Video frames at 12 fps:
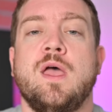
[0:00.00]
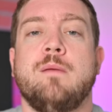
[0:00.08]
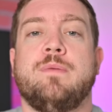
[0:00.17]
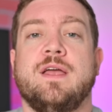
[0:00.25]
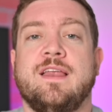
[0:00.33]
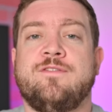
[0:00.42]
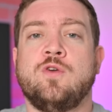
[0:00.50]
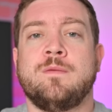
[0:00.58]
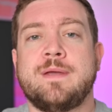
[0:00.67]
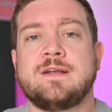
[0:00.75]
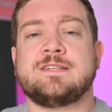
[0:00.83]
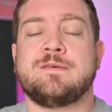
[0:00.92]
but if you
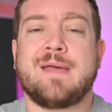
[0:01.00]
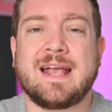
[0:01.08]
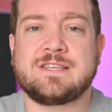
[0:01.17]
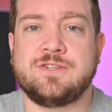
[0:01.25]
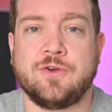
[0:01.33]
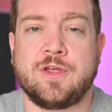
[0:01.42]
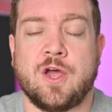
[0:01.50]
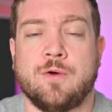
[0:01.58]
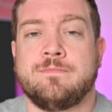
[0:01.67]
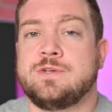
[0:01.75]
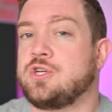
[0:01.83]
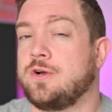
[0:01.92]
compare it to the Mac
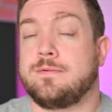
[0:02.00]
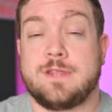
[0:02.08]
Studio, sure,